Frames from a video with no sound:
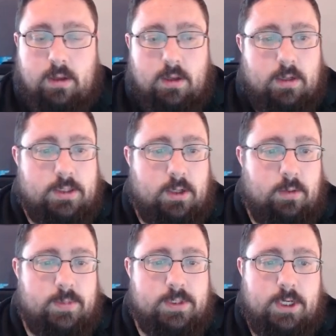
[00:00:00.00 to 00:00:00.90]
a certain
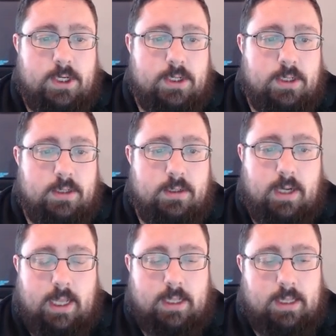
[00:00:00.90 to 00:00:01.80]
position
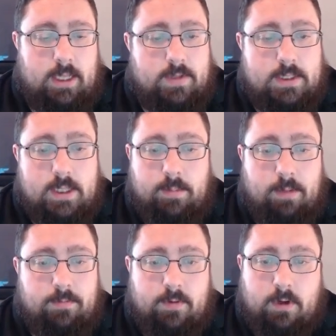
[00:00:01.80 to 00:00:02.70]
and leaving something up
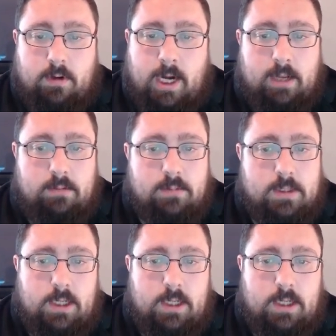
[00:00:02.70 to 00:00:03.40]
for grabs,